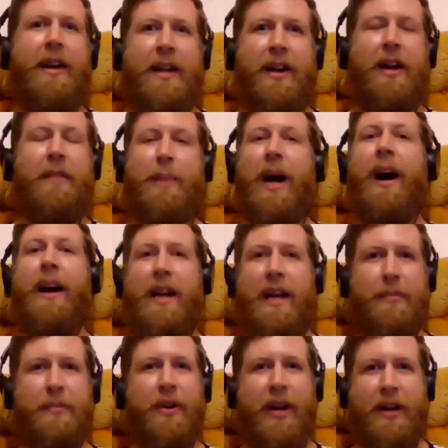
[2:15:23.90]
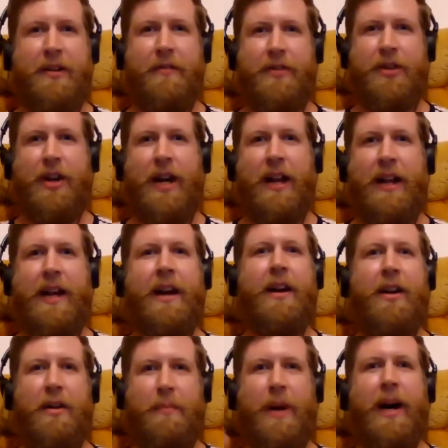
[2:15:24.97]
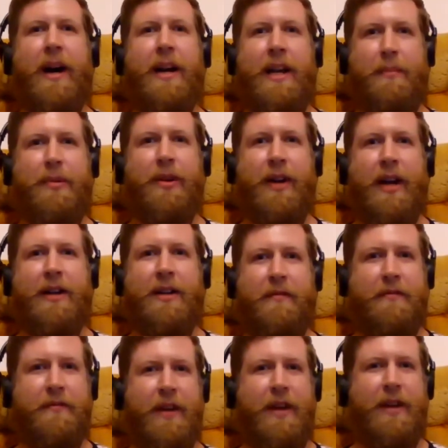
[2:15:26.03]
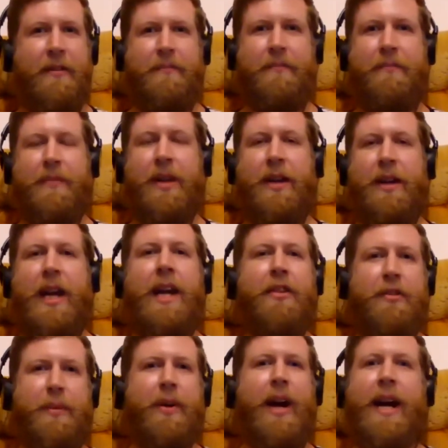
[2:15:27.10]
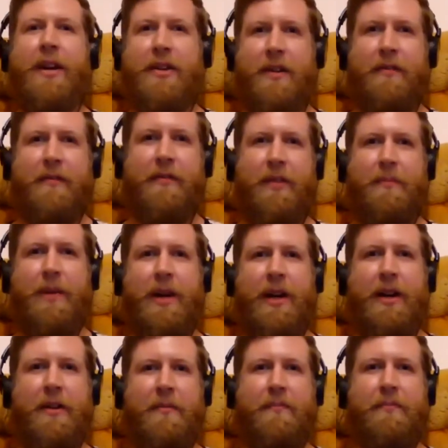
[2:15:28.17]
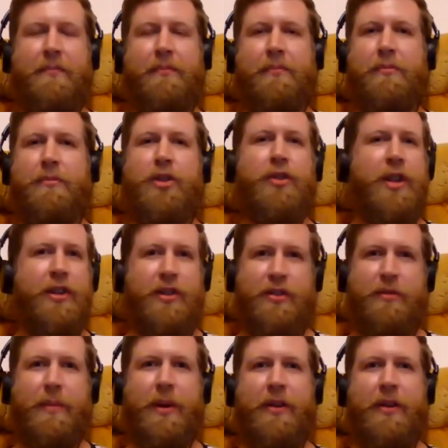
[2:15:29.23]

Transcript: yeah, partly a product of trial and error and partly a product of um, inspiration from um, traditional